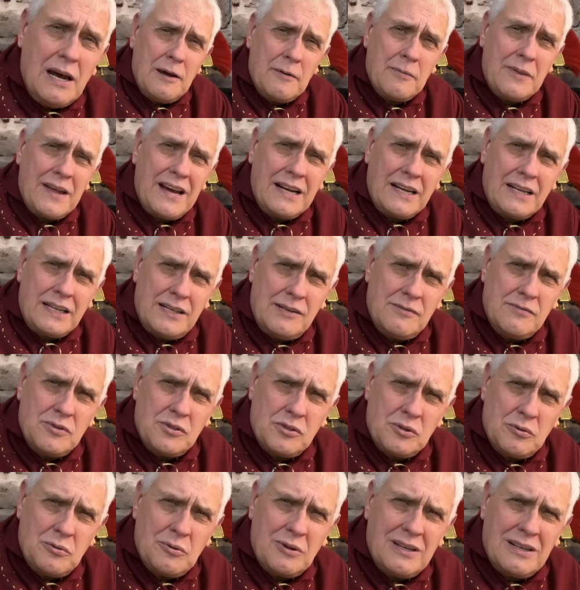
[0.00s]
That gives
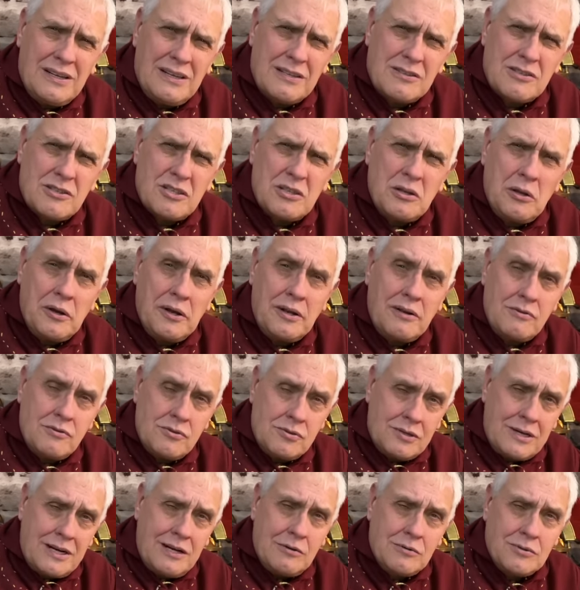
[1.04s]
you a slight
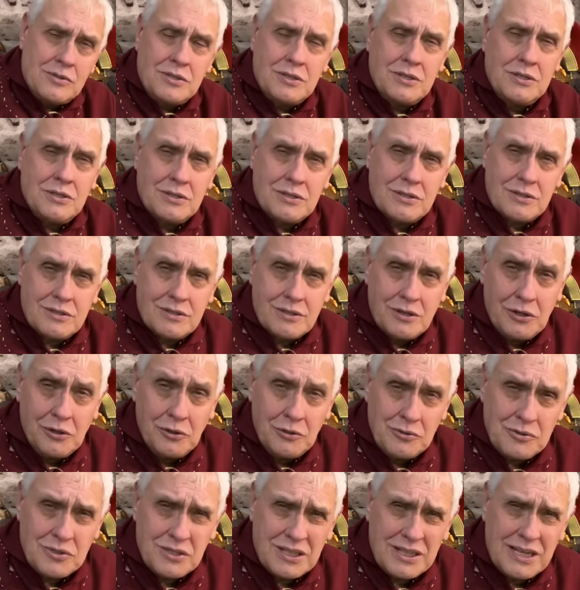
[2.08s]
drowsiness,
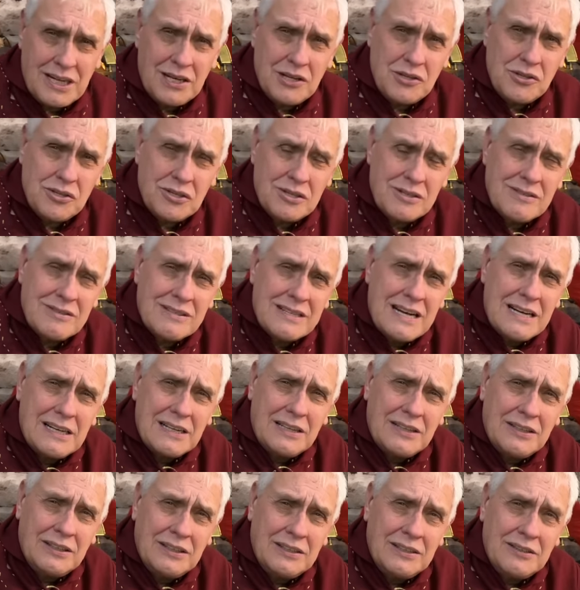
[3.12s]
hallucinations, that
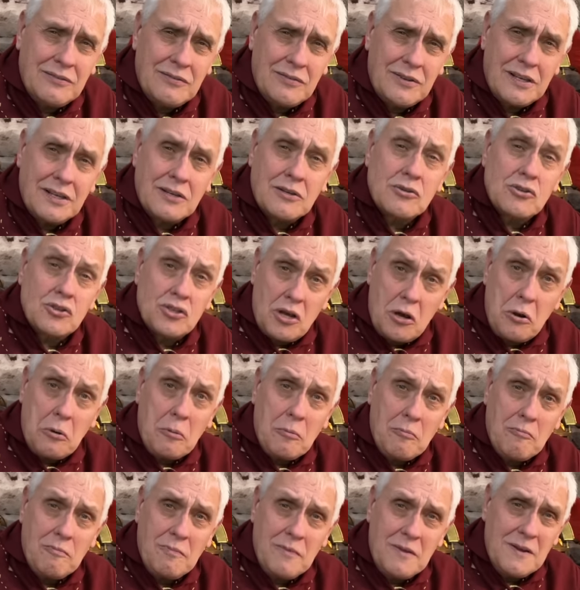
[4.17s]
kind of thing. So
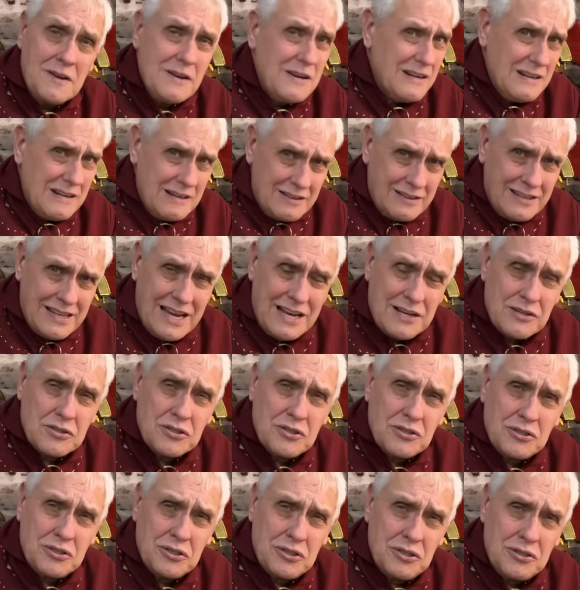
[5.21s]
there's the
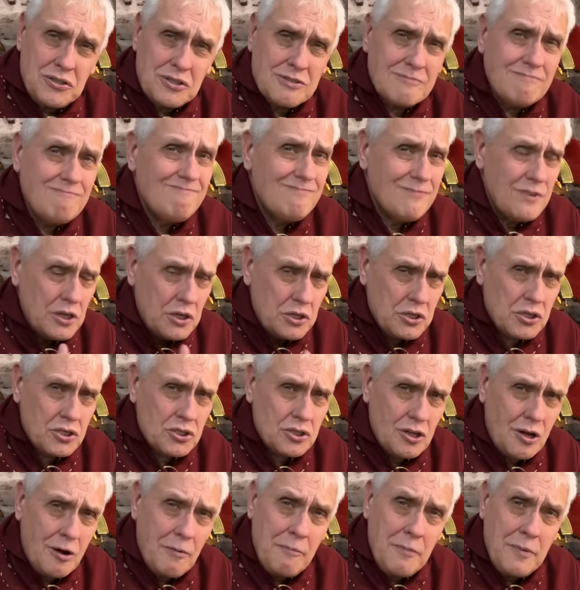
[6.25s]
surgeon. He's
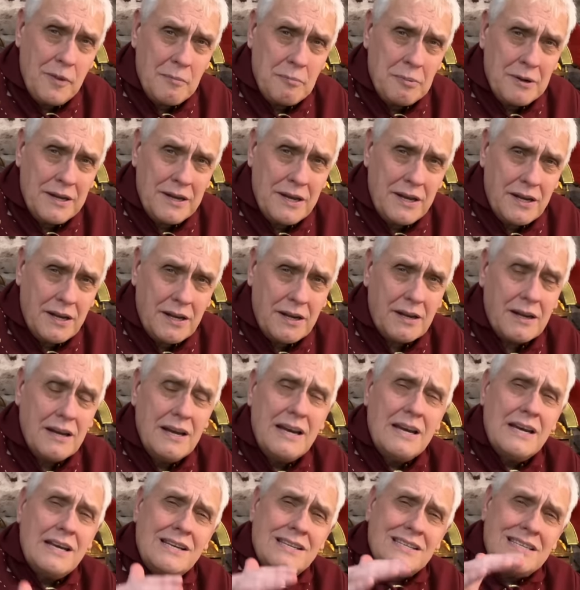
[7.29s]
stopped the bleeding.
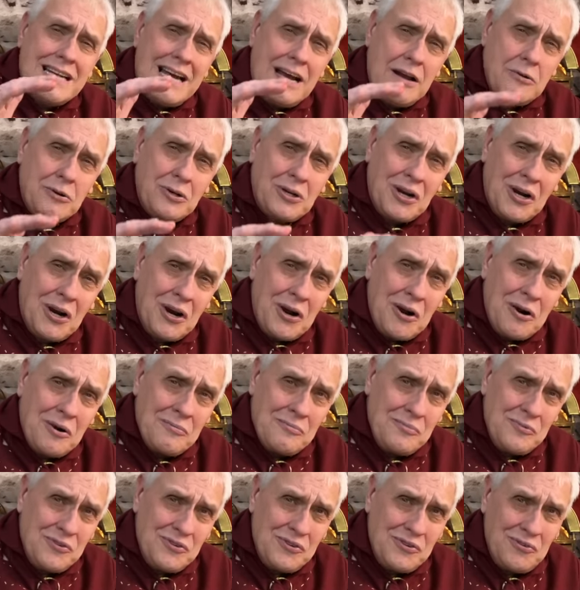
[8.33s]
He's now
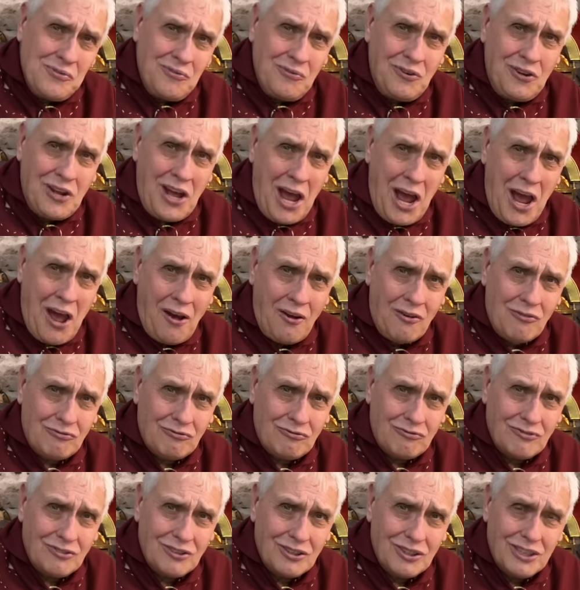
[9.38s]
calmed you down.